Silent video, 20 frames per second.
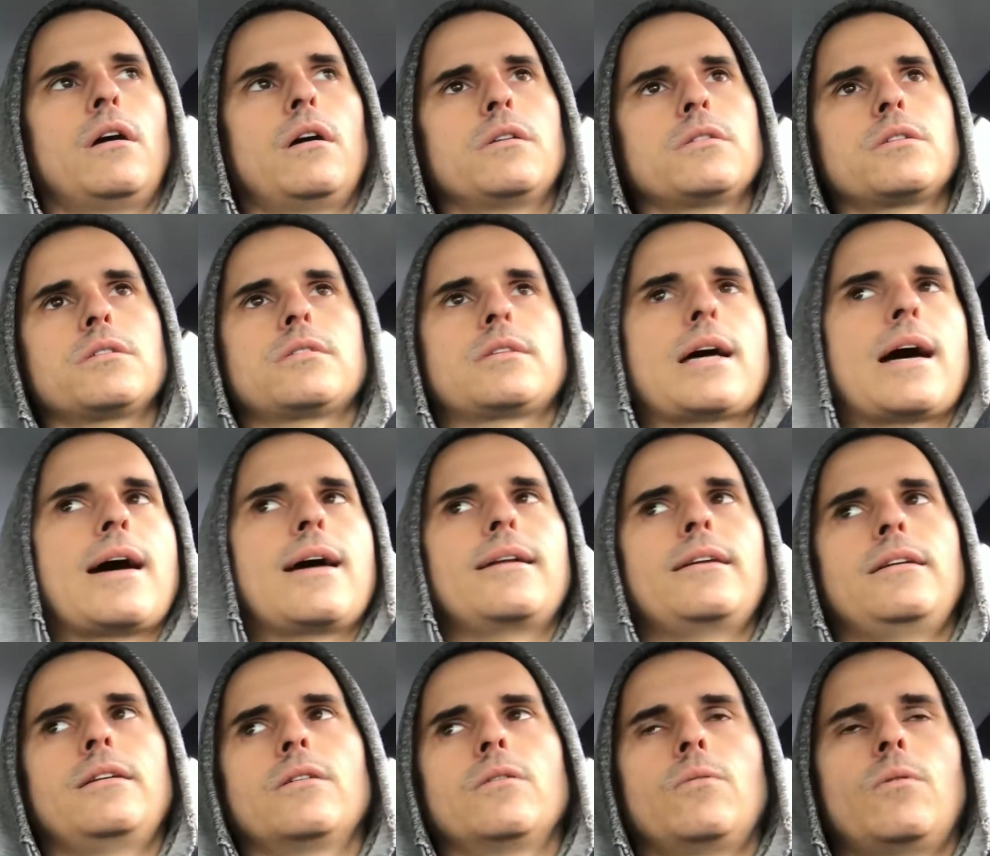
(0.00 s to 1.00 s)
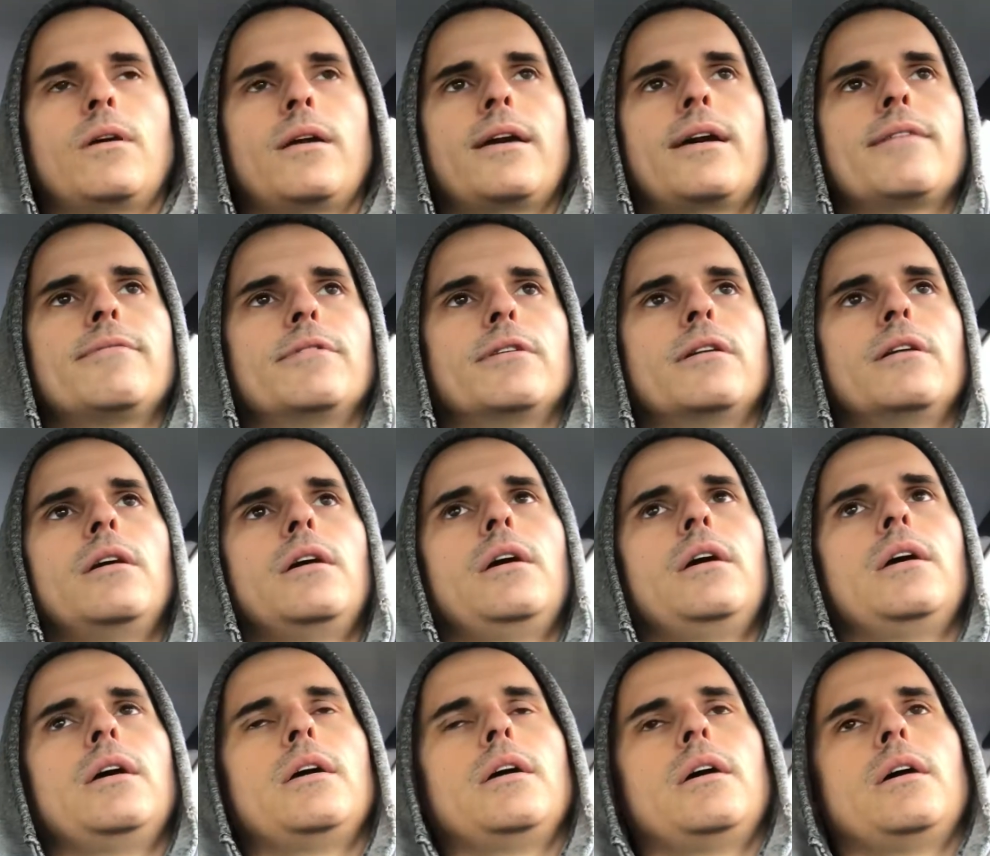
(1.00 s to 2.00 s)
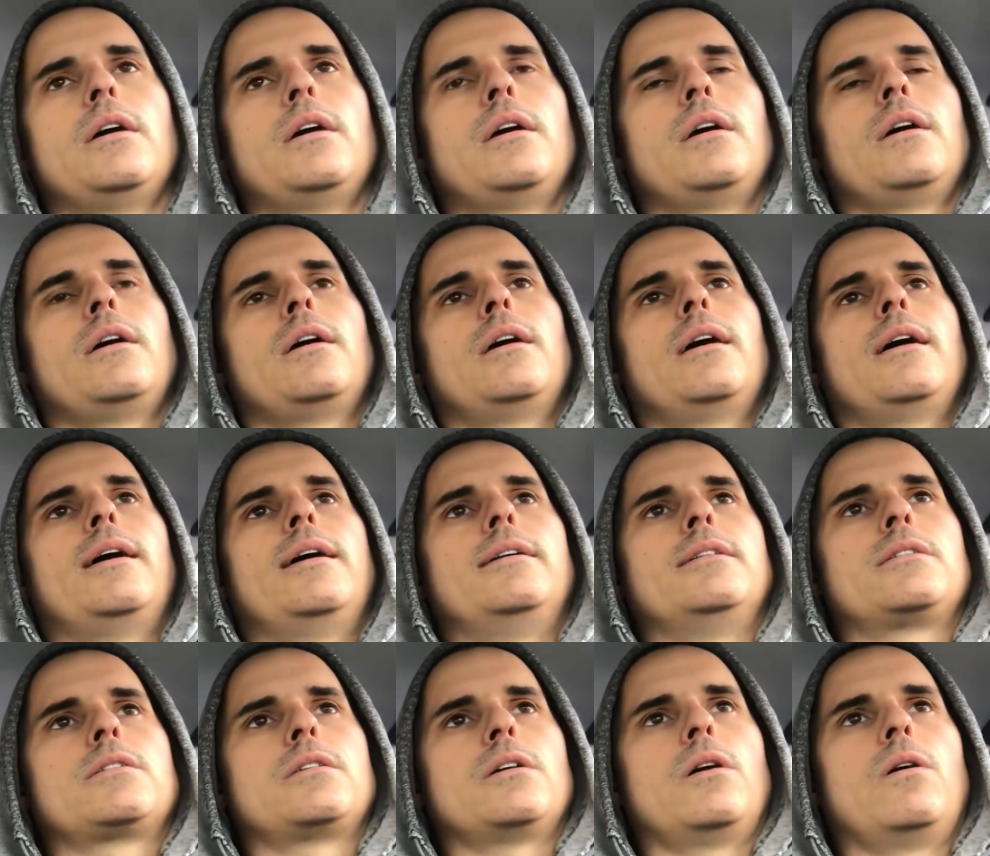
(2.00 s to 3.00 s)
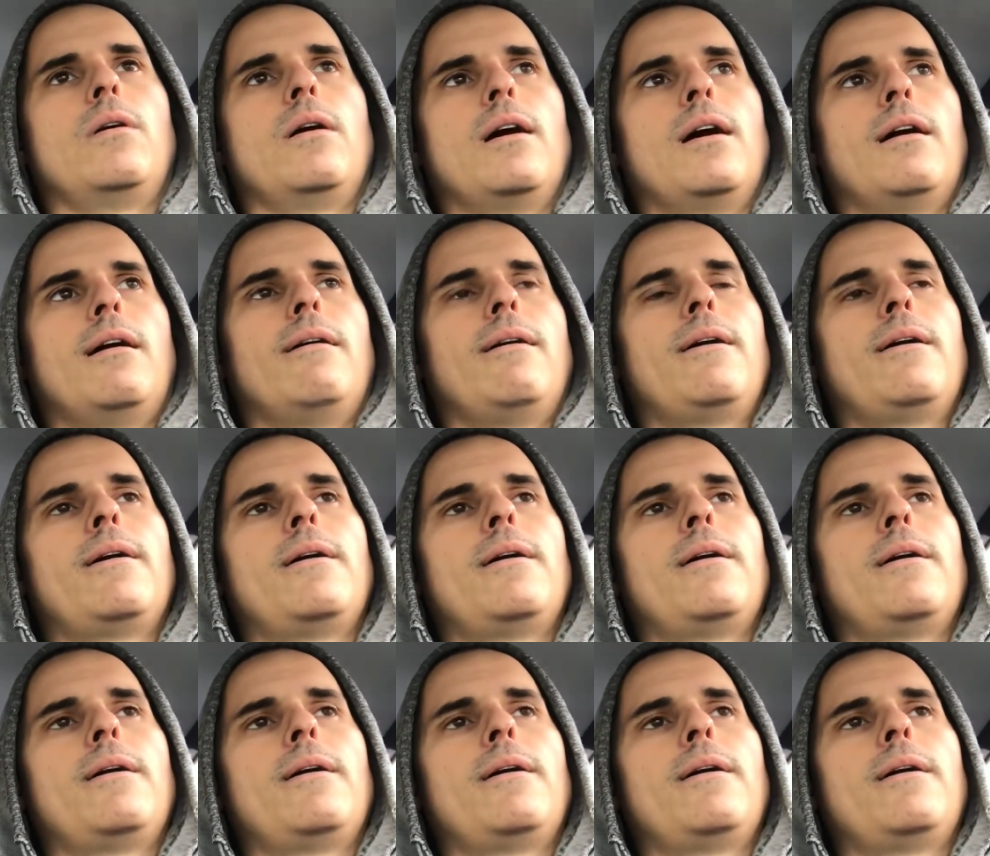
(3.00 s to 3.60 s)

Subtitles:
society or whatever. And so